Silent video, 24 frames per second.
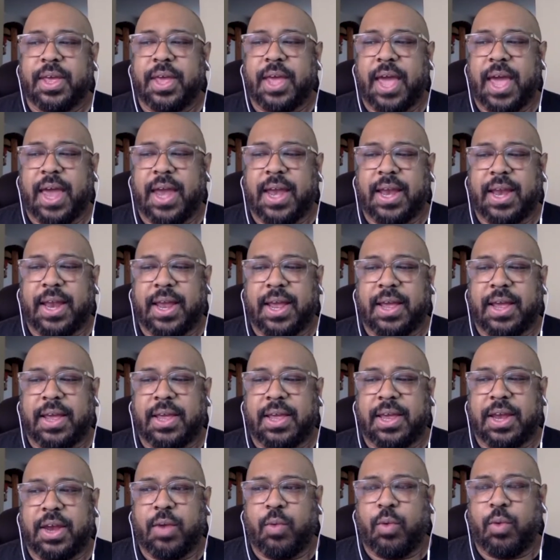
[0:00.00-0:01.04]
and
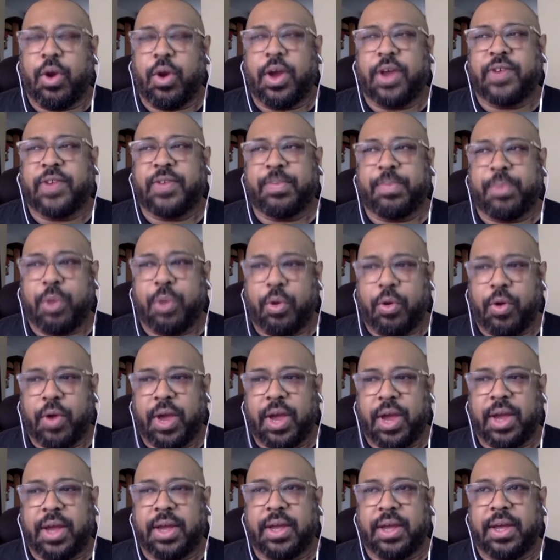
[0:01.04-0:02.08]
you know we're
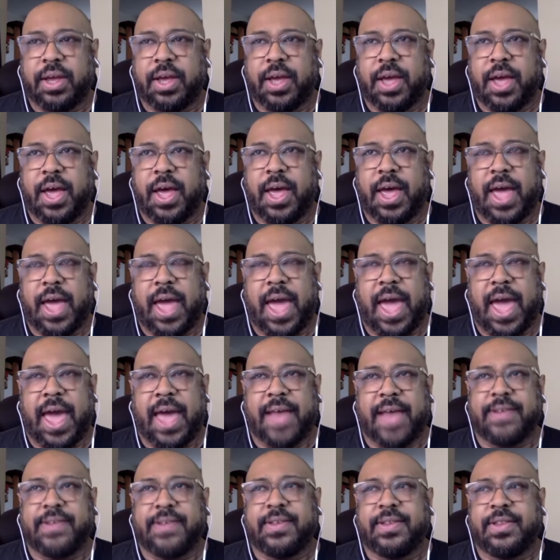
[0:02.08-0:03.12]
exploring uh,
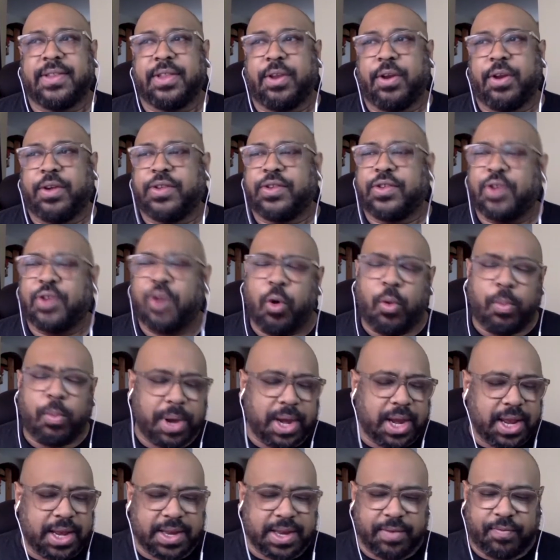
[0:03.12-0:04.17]
as there are so
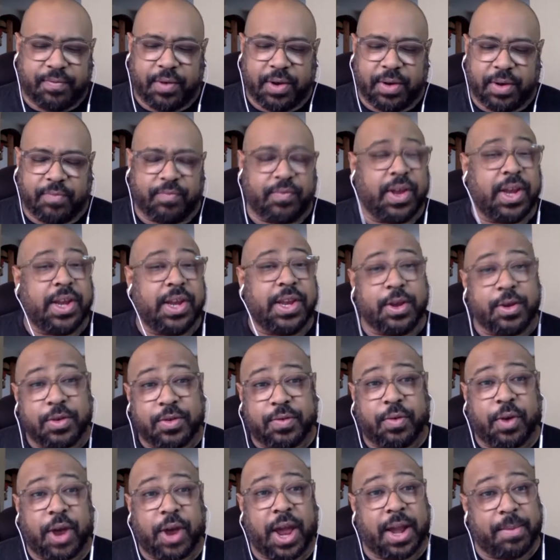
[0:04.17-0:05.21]
many different venues
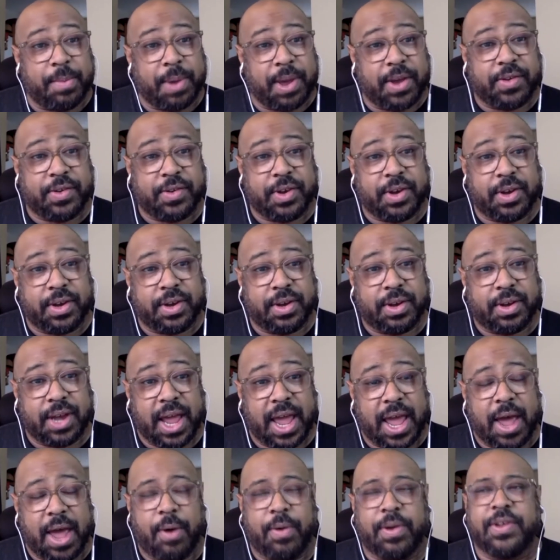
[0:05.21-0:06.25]
for animation
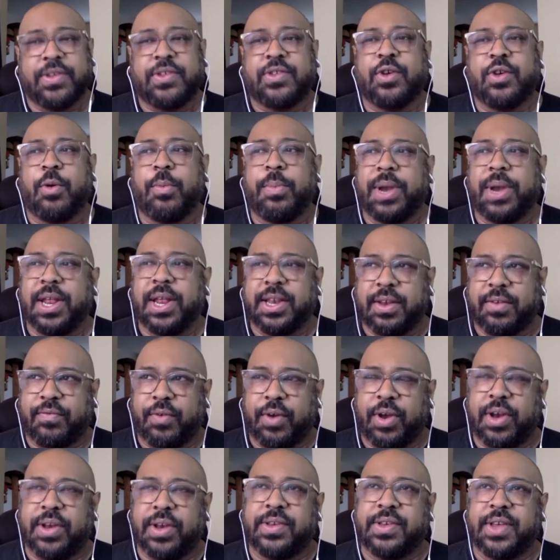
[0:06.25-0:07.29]
now and so many
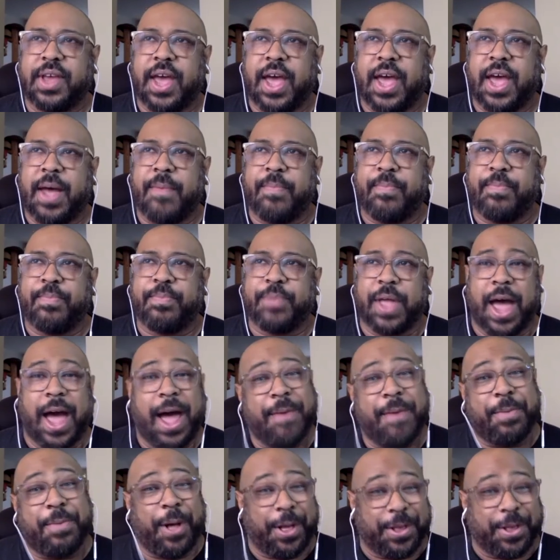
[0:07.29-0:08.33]
different um,
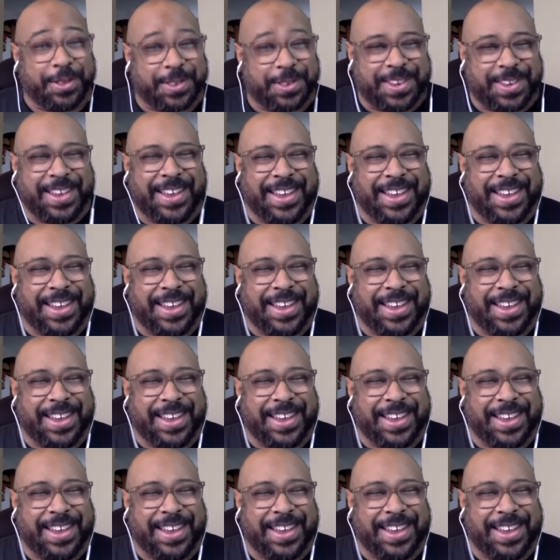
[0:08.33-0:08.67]
eyeballs